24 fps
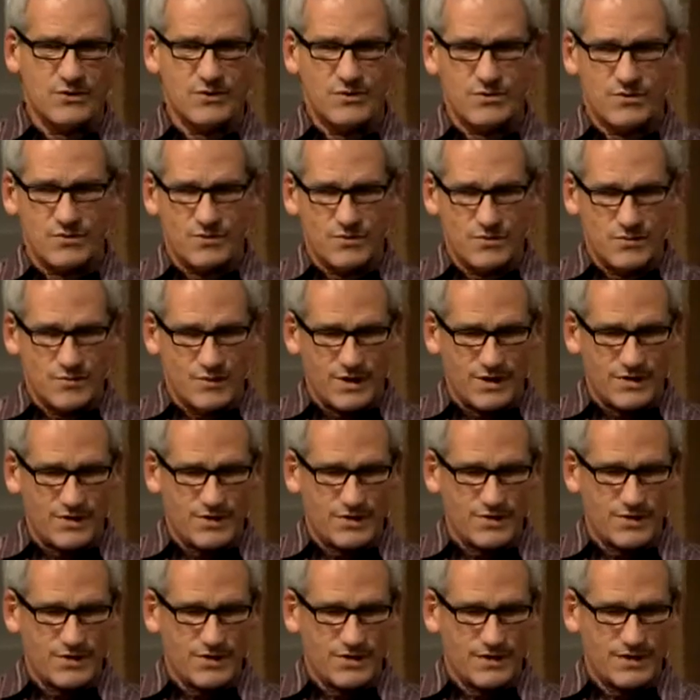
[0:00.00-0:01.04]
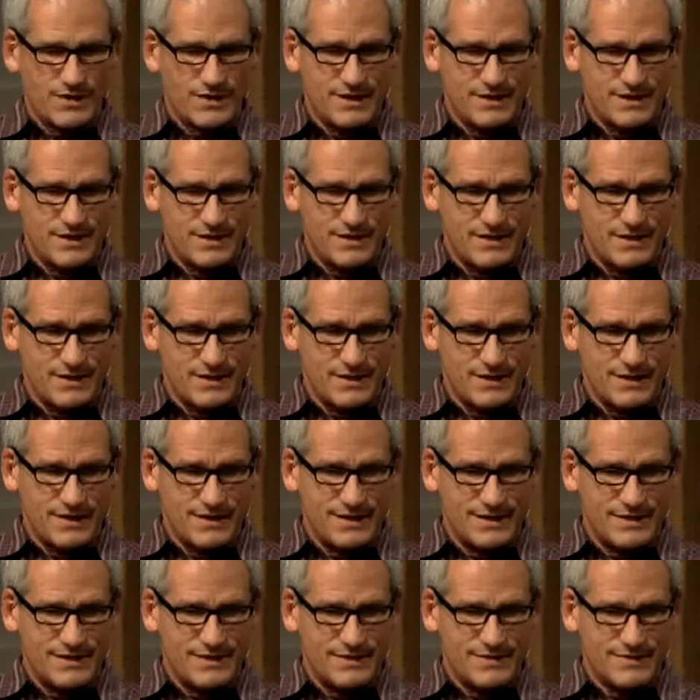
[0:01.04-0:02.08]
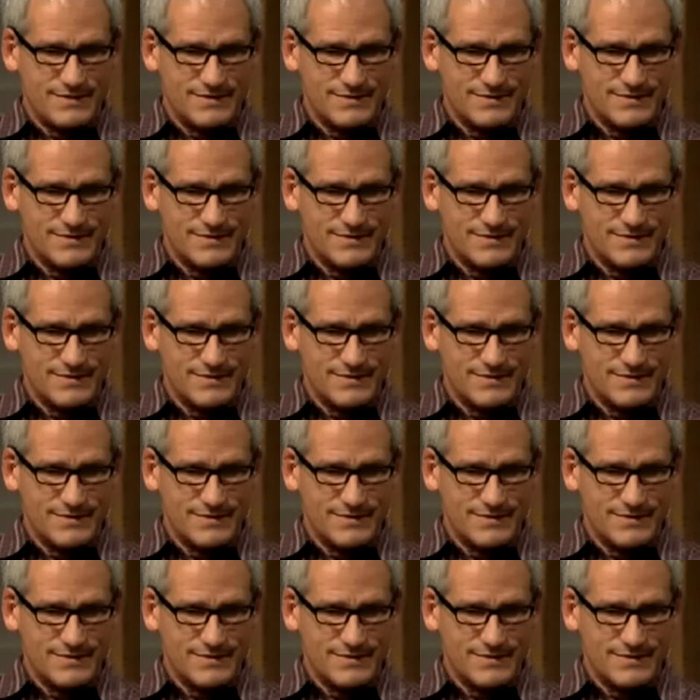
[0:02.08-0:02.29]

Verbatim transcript: whether in, in,